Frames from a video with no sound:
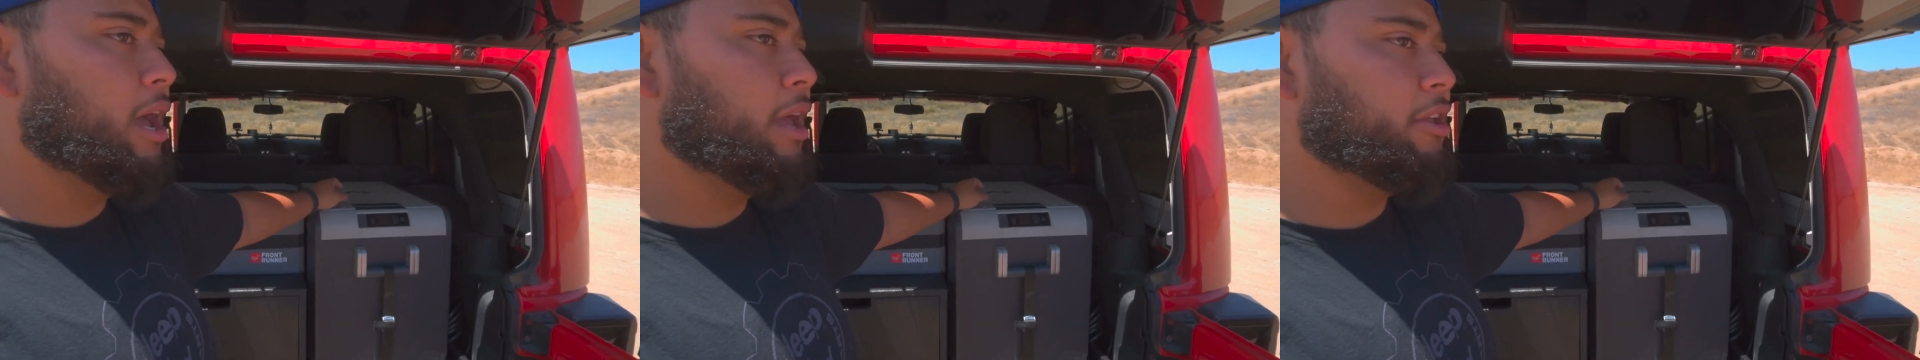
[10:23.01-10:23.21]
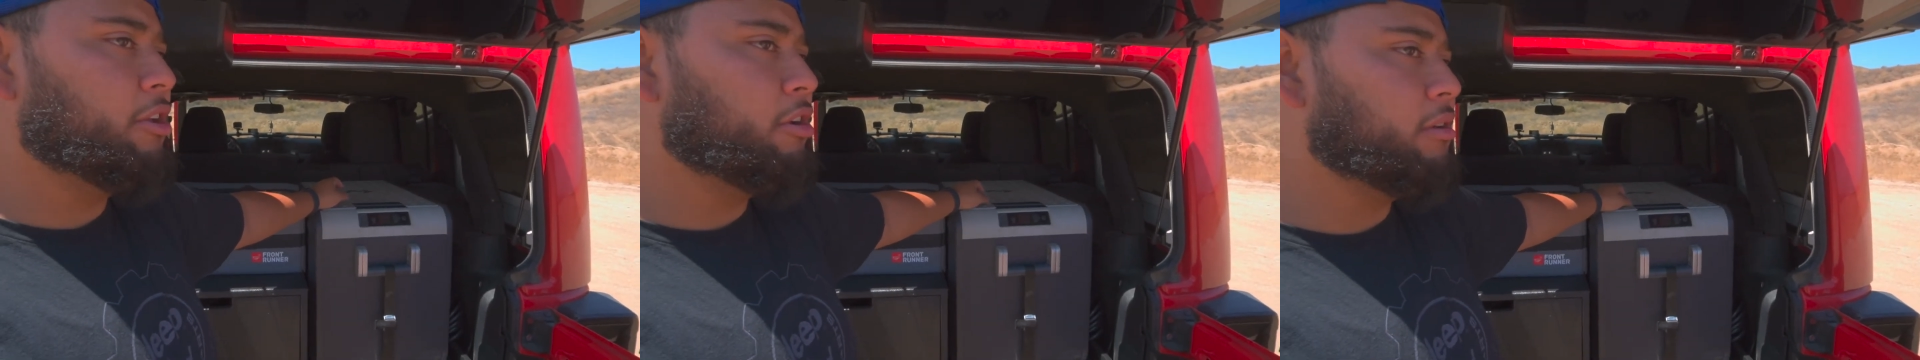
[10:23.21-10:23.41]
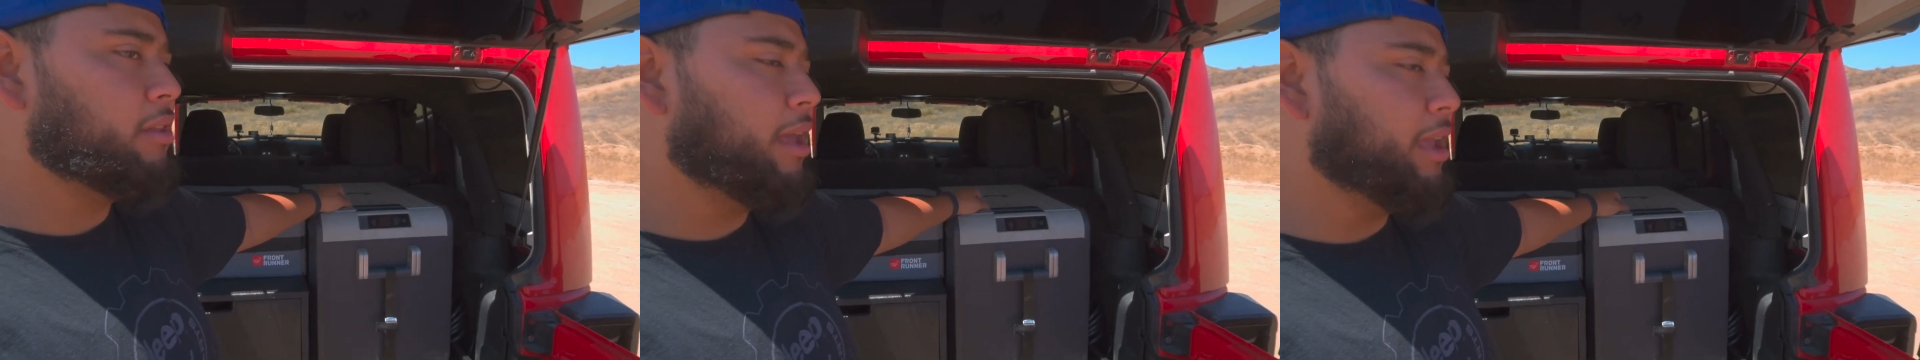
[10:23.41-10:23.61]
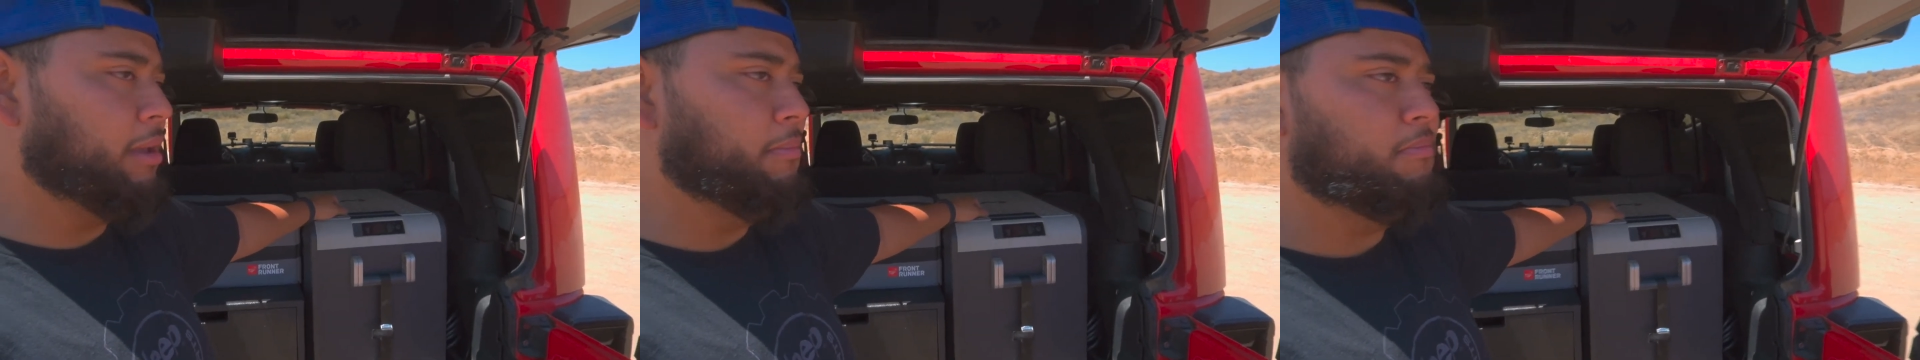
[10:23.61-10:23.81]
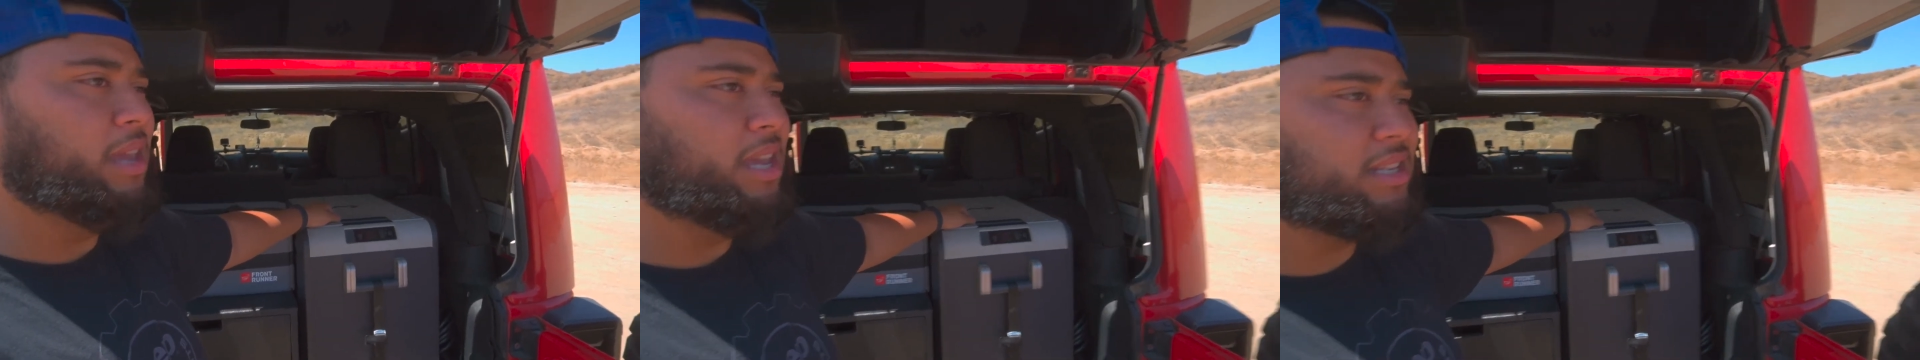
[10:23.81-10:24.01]
your like
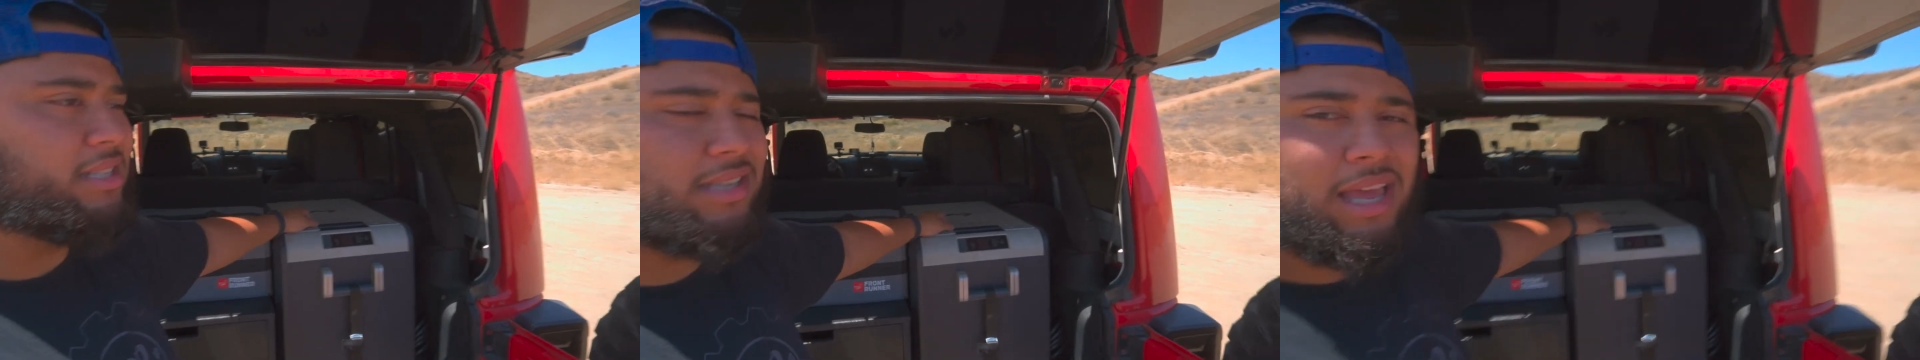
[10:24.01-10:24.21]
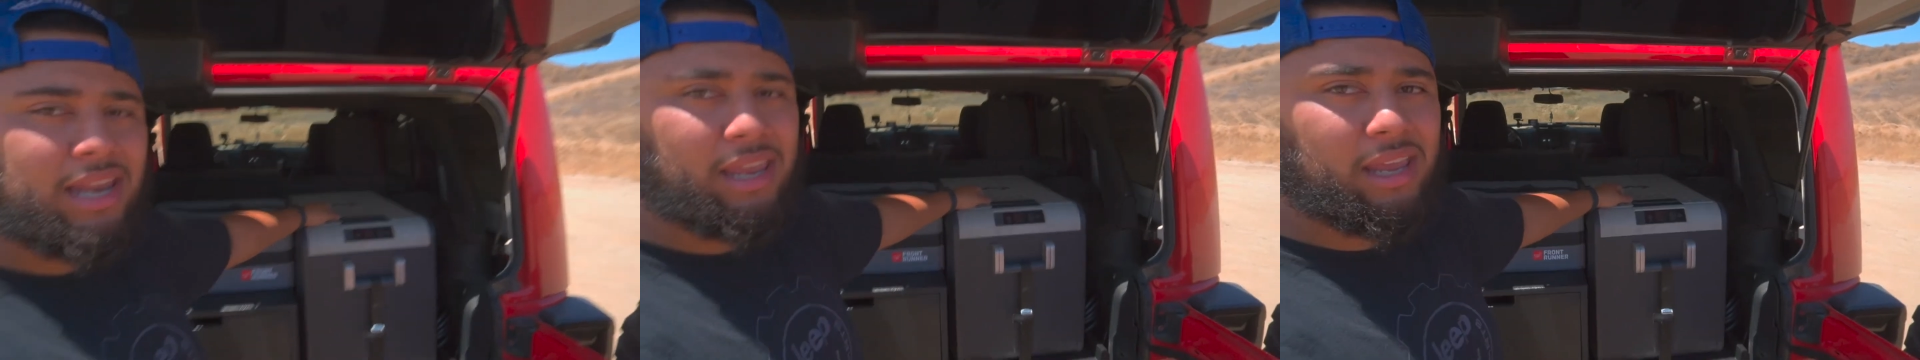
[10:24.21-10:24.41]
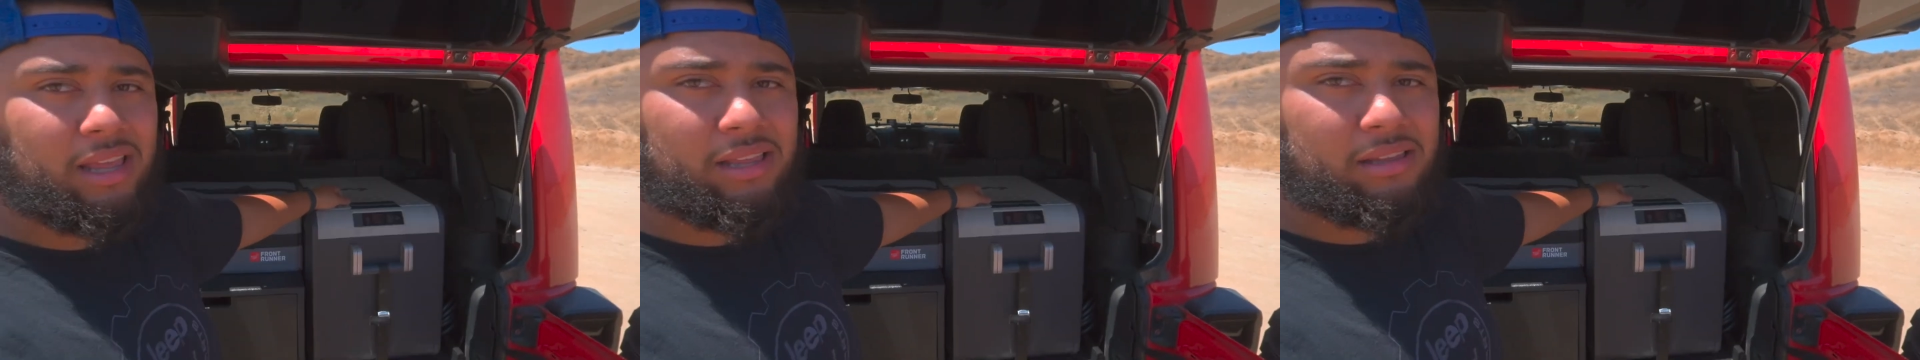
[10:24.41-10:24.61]
meats getting,